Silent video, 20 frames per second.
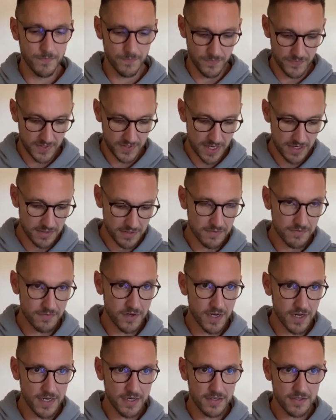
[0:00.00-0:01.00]
So that looks
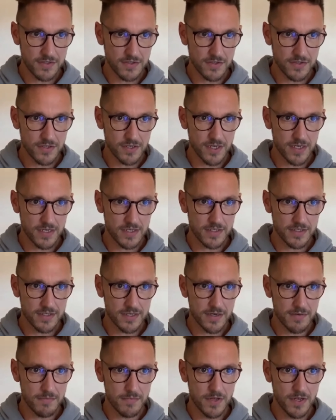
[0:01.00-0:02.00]
fine. Let's just line this
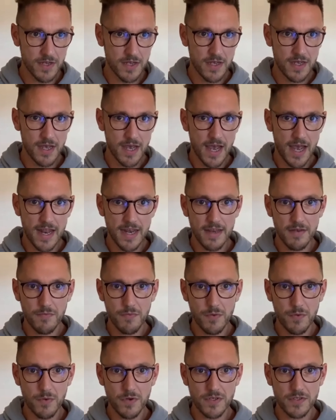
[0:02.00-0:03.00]
up. And if
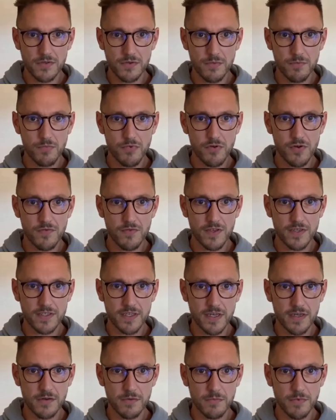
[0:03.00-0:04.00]
we wanted to improve this
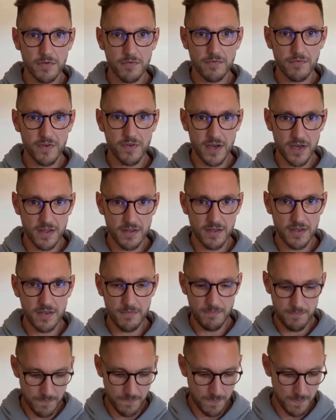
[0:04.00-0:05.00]
a little bit
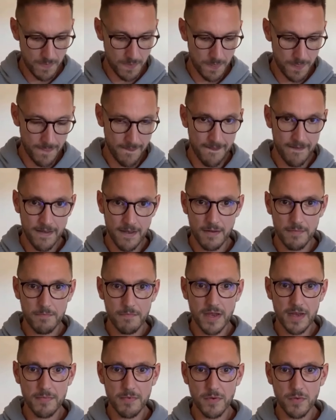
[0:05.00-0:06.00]
further,
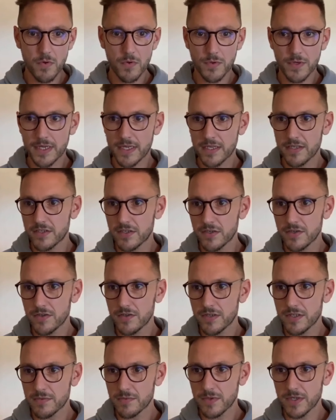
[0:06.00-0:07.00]
maybe what we could do
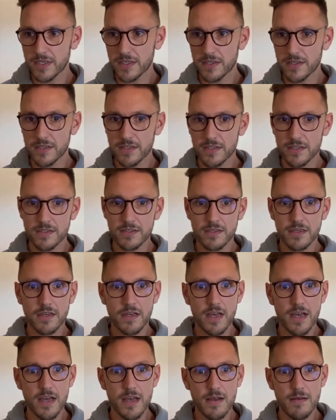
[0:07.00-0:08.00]
is we could
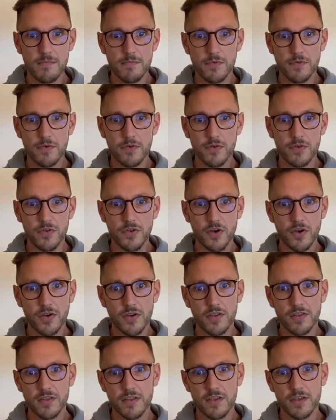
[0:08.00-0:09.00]
knock
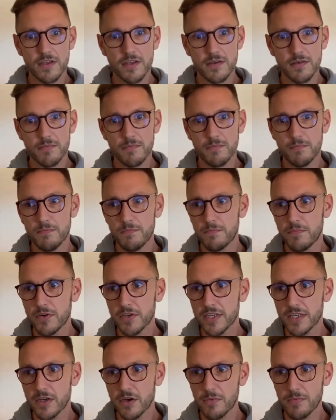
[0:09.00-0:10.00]
the
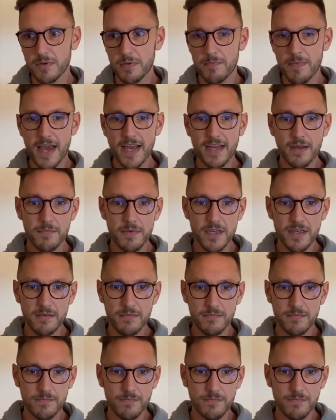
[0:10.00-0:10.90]
body copy back a bit.